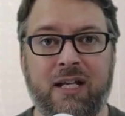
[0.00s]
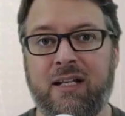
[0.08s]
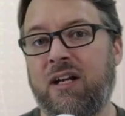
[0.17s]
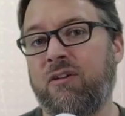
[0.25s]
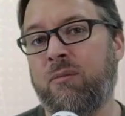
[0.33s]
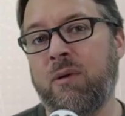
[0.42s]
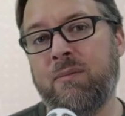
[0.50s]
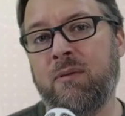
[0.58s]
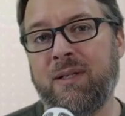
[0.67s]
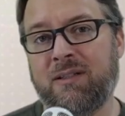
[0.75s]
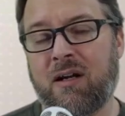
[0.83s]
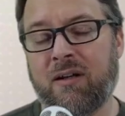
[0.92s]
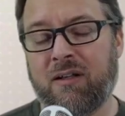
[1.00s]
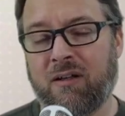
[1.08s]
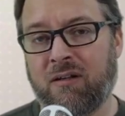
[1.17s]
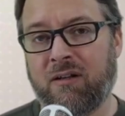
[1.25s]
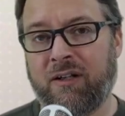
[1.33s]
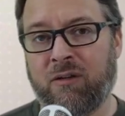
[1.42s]
Now, you remember me talking
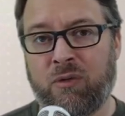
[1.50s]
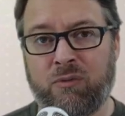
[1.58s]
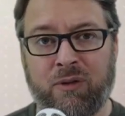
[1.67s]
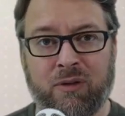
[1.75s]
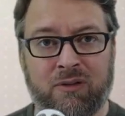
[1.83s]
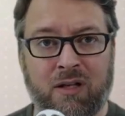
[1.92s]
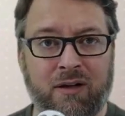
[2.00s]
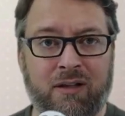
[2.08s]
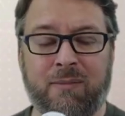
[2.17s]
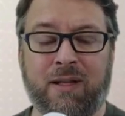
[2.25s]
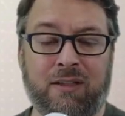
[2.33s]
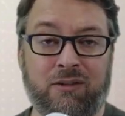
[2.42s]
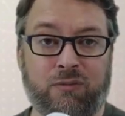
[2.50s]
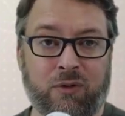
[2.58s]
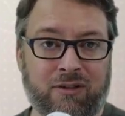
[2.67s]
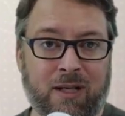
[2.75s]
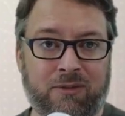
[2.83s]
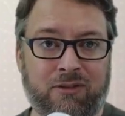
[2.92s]
earlier when we were talking about these 4
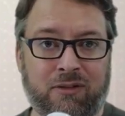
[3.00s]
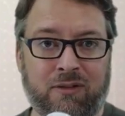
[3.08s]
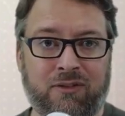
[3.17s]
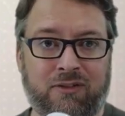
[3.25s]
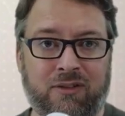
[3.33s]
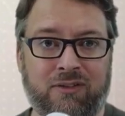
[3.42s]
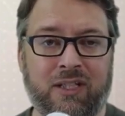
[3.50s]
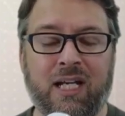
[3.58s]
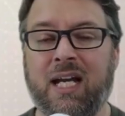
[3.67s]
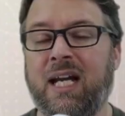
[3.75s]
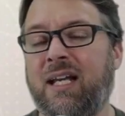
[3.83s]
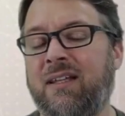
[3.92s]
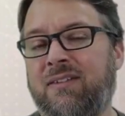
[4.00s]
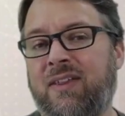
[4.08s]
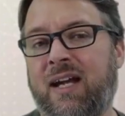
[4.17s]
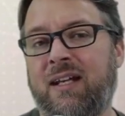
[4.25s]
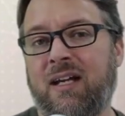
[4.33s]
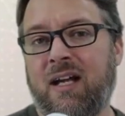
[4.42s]
types of services, is
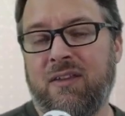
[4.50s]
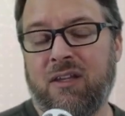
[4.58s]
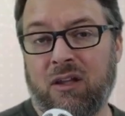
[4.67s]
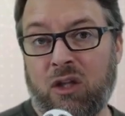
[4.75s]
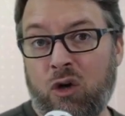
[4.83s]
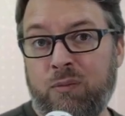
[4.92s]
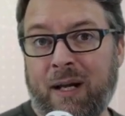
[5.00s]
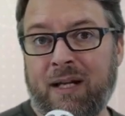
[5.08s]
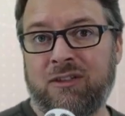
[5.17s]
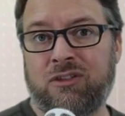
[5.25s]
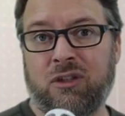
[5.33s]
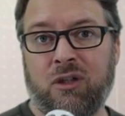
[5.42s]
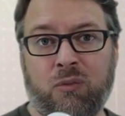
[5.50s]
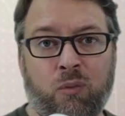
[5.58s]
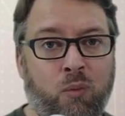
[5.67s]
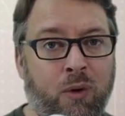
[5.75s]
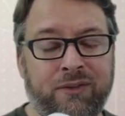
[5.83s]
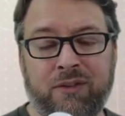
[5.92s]
that the load balancer
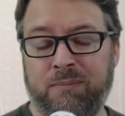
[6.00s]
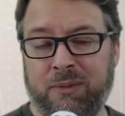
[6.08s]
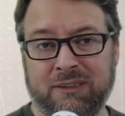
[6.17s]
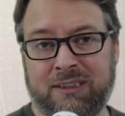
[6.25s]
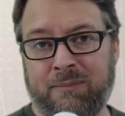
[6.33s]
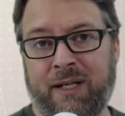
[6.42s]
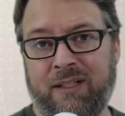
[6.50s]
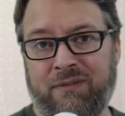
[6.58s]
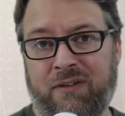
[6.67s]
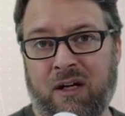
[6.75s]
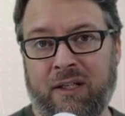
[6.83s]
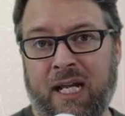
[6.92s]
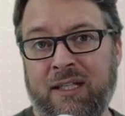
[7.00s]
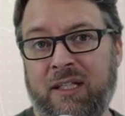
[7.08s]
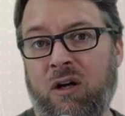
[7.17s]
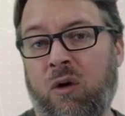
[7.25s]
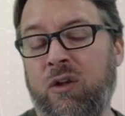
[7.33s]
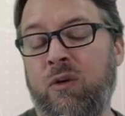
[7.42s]
wasn't built in by default, and
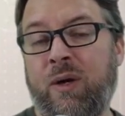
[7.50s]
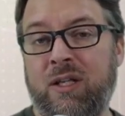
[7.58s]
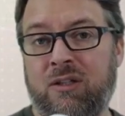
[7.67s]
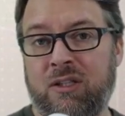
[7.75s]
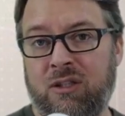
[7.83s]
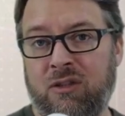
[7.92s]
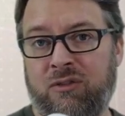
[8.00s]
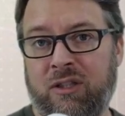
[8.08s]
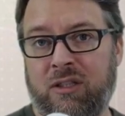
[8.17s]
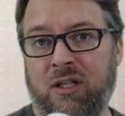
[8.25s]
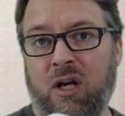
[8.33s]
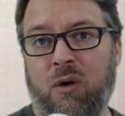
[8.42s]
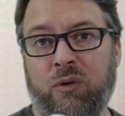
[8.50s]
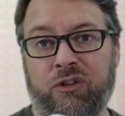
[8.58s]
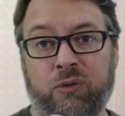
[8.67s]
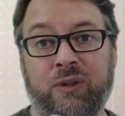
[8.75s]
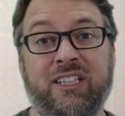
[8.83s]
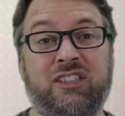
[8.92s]
the only way you could use it was
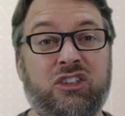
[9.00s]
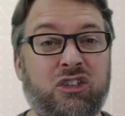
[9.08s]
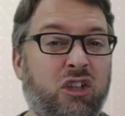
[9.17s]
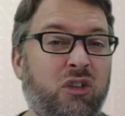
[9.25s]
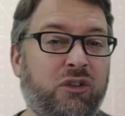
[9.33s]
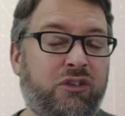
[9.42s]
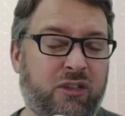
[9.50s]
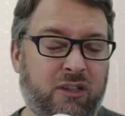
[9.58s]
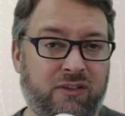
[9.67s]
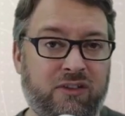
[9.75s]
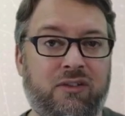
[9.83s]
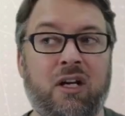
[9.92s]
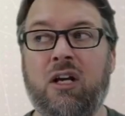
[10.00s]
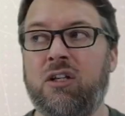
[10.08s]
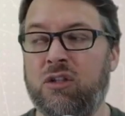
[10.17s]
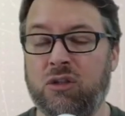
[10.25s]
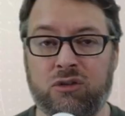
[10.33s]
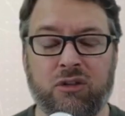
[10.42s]
through an external service,
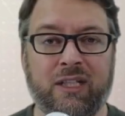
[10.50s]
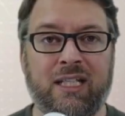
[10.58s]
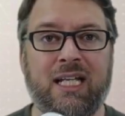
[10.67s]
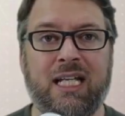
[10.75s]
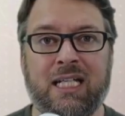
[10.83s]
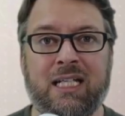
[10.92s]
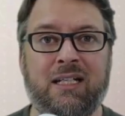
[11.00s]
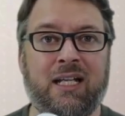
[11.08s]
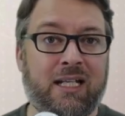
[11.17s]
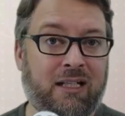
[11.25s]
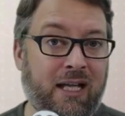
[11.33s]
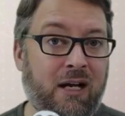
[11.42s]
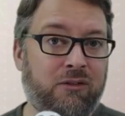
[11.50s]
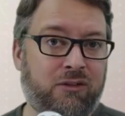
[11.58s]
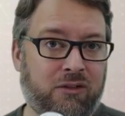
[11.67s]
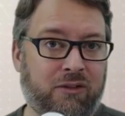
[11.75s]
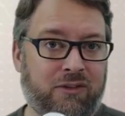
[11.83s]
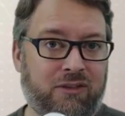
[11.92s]
usually in a cloud
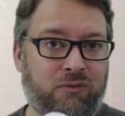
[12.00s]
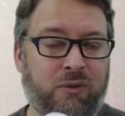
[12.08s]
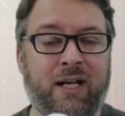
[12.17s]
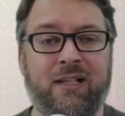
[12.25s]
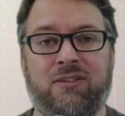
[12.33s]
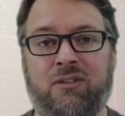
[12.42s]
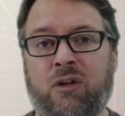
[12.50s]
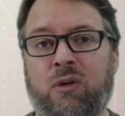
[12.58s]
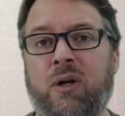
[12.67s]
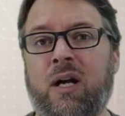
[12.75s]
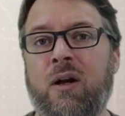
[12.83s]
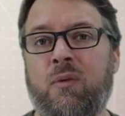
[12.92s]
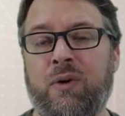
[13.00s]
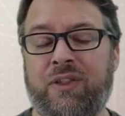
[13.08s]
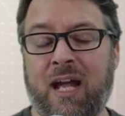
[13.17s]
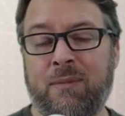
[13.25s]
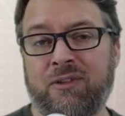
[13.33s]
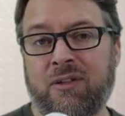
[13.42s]
service, right? So with
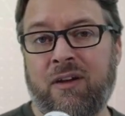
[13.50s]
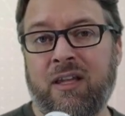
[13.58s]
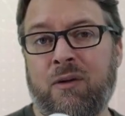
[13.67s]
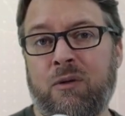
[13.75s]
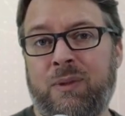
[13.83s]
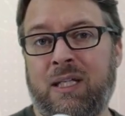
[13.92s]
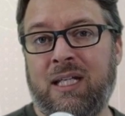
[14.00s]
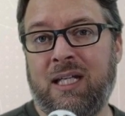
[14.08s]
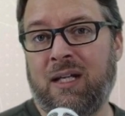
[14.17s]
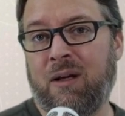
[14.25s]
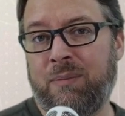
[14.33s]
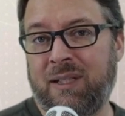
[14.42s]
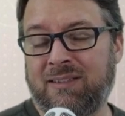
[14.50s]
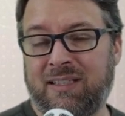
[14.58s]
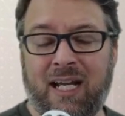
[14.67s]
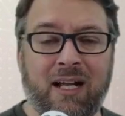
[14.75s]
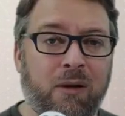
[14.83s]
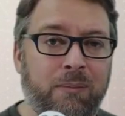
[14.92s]
Amazon, that would be ELBs and
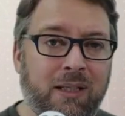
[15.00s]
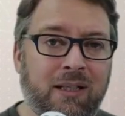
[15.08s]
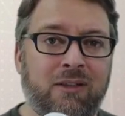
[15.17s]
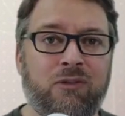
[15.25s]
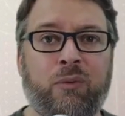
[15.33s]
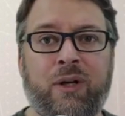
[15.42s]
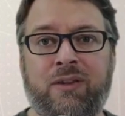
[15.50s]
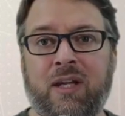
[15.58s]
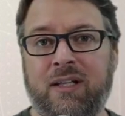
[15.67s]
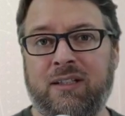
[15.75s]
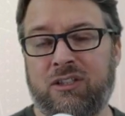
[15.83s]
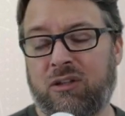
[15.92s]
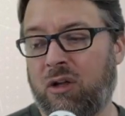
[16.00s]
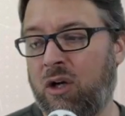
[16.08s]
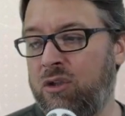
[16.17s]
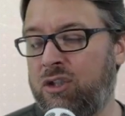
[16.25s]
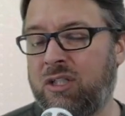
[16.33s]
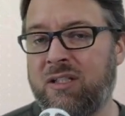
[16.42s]
ALBs. With
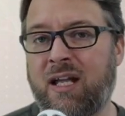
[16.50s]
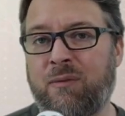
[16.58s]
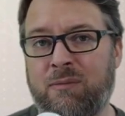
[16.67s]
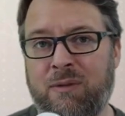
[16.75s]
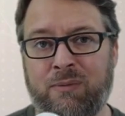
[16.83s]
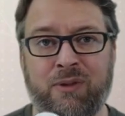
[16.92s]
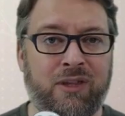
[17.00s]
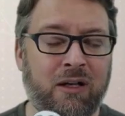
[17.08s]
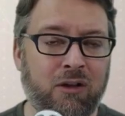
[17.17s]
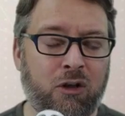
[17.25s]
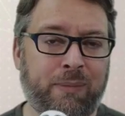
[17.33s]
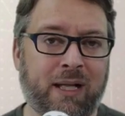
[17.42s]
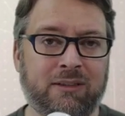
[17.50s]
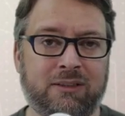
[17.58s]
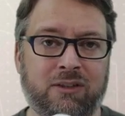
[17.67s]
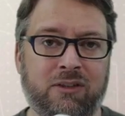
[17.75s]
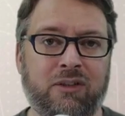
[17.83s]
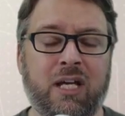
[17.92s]
DigitalOcean, that would be with their load
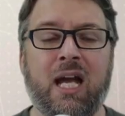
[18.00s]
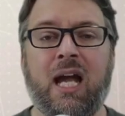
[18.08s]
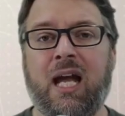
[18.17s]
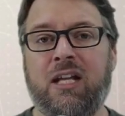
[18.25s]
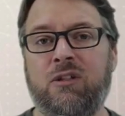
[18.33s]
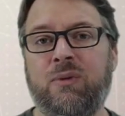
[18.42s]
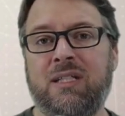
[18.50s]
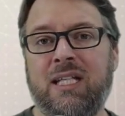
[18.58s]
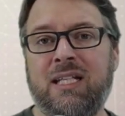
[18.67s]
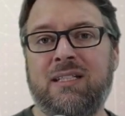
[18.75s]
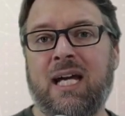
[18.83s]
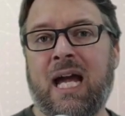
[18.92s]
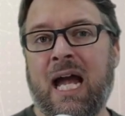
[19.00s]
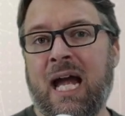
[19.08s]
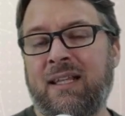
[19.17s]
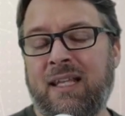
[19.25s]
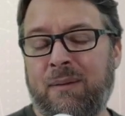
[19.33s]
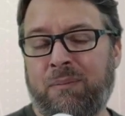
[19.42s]
balancers. And you would need to
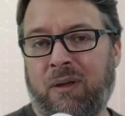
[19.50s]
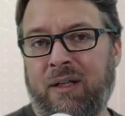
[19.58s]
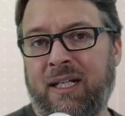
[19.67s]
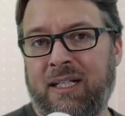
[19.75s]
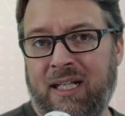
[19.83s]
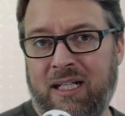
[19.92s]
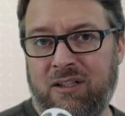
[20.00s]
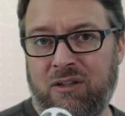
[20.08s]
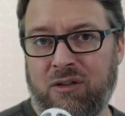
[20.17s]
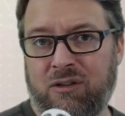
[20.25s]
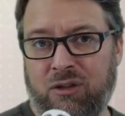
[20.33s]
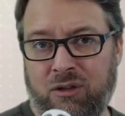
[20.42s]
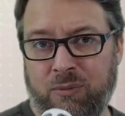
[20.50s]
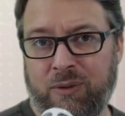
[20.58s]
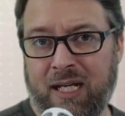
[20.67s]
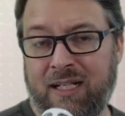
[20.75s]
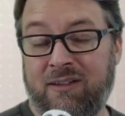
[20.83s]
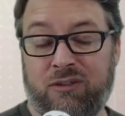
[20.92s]
add that plugin in your
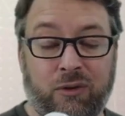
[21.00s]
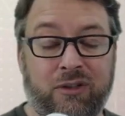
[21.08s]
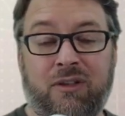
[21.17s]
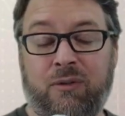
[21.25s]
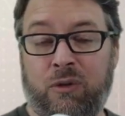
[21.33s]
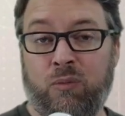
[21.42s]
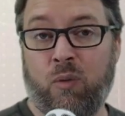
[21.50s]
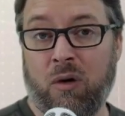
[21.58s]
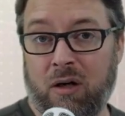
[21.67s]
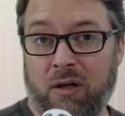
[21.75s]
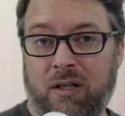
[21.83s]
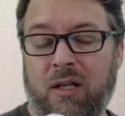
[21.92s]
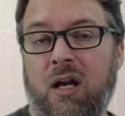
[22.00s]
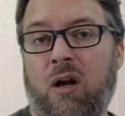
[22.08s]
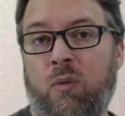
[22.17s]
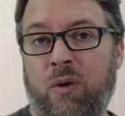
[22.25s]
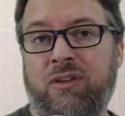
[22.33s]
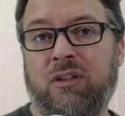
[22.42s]
Kubernetes so it would work
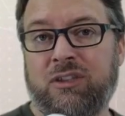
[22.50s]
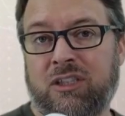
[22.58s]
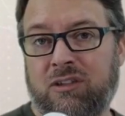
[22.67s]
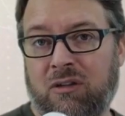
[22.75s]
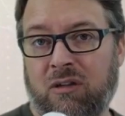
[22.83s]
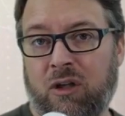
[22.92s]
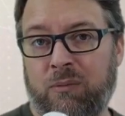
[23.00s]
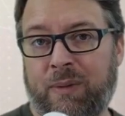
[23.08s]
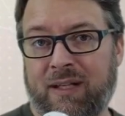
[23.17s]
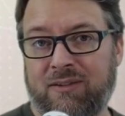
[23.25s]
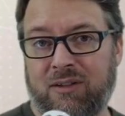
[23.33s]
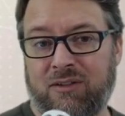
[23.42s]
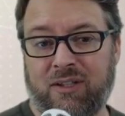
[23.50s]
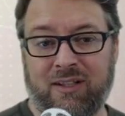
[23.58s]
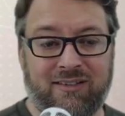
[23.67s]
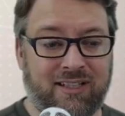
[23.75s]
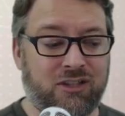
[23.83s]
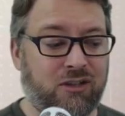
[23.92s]
with those external load balancers. And
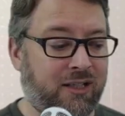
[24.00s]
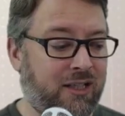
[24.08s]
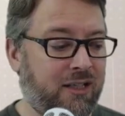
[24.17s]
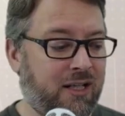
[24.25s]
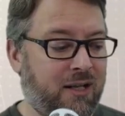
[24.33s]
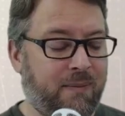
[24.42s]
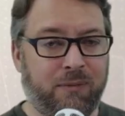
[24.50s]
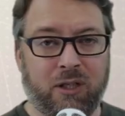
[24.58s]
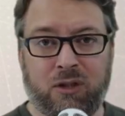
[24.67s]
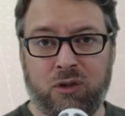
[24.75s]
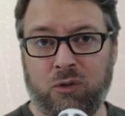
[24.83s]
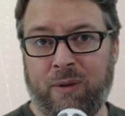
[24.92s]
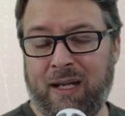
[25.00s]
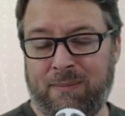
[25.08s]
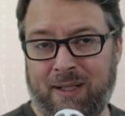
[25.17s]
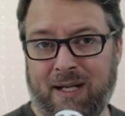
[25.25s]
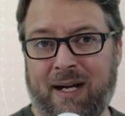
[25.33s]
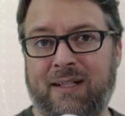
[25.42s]
essentially, the Kube
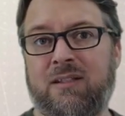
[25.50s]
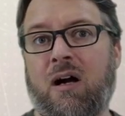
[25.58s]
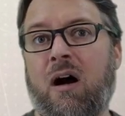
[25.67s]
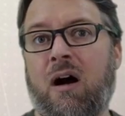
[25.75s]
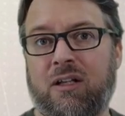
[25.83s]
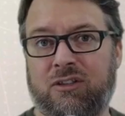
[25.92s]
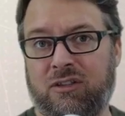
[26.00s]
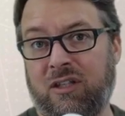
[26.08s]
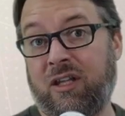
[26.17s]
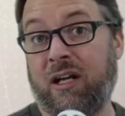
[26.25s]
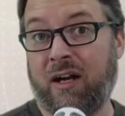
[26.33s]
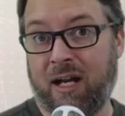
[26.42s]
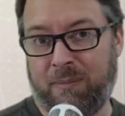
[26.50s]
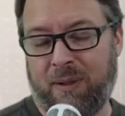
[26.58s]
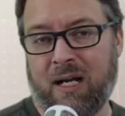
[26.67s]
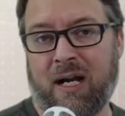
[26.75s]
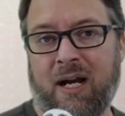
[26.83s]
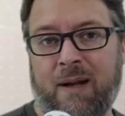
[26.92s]
API talks to their
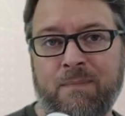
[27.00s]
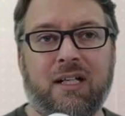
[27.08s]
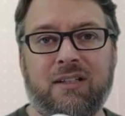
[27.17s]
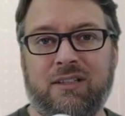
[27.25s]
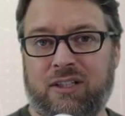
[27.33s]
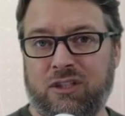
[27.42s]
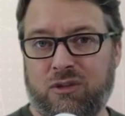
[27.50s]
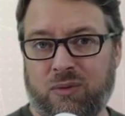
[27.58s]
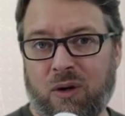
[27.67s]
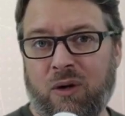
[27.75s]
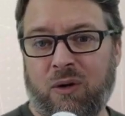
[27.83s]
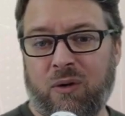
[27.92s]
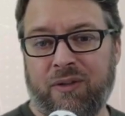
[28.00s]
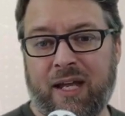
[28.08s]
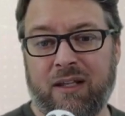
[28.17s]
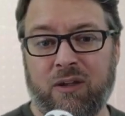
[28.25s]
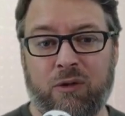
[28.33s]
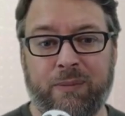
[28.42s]
API to control
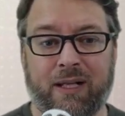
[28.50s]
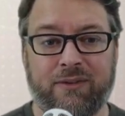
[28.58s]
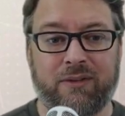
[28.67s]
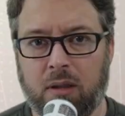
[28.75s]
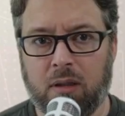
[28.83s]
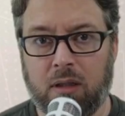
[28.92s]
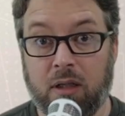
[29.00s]
that load balancer.